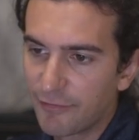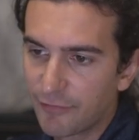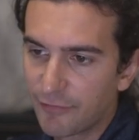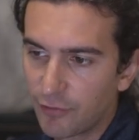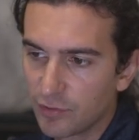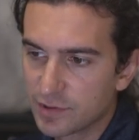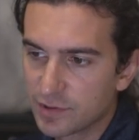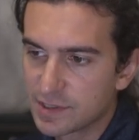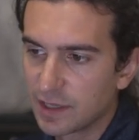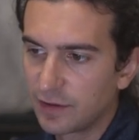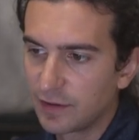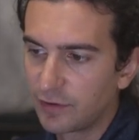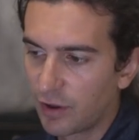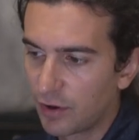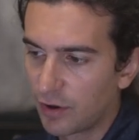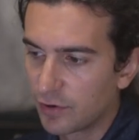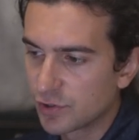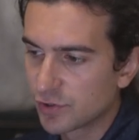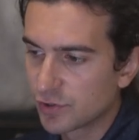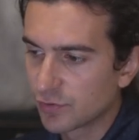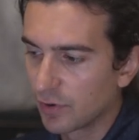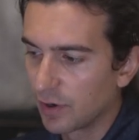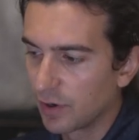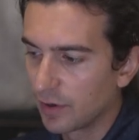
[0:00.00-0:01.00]
Frozen
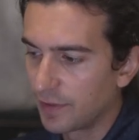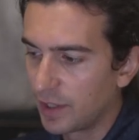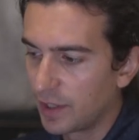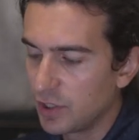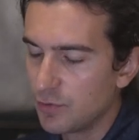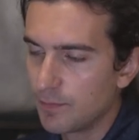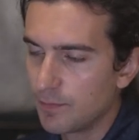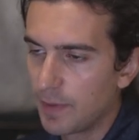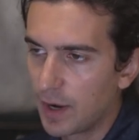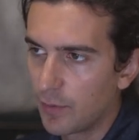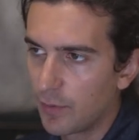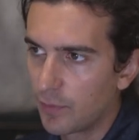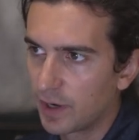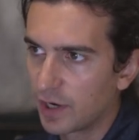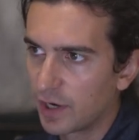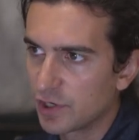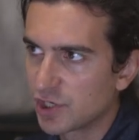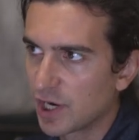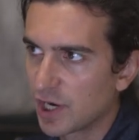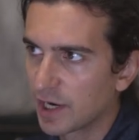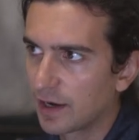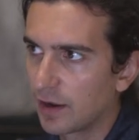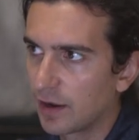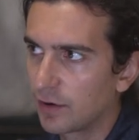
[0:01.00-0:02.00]
Tundra that you may want
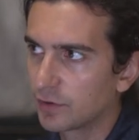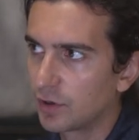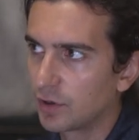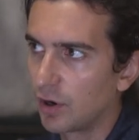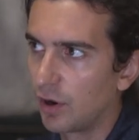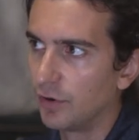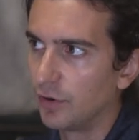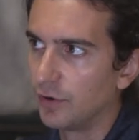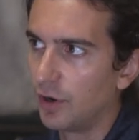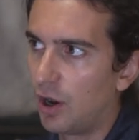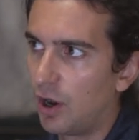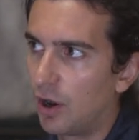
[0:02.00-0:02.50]
to check out called